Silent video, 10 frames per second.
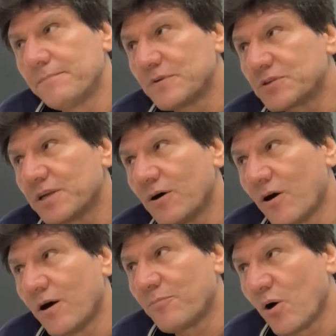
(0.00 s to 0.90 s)
Say,
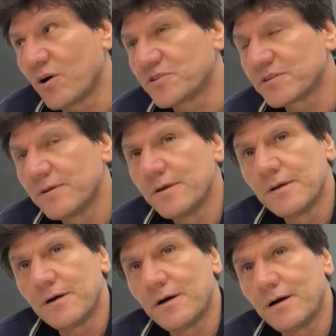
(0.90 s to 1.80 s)
"Oh, pause.
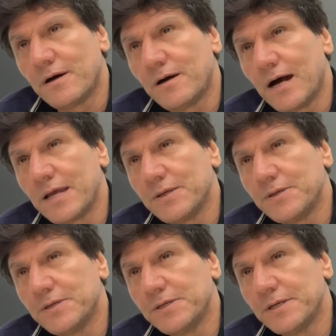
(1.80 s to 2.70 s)

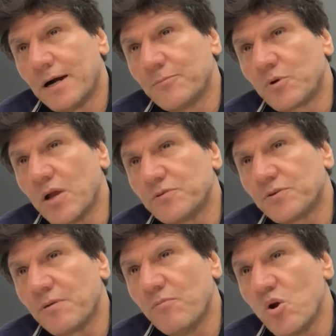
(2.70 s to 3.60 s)
I'm going to
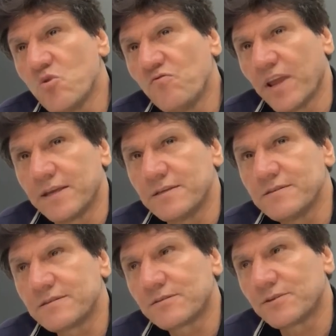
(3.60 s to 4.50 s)
the
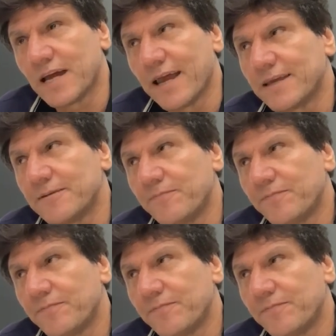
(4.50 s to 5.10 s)
movies today."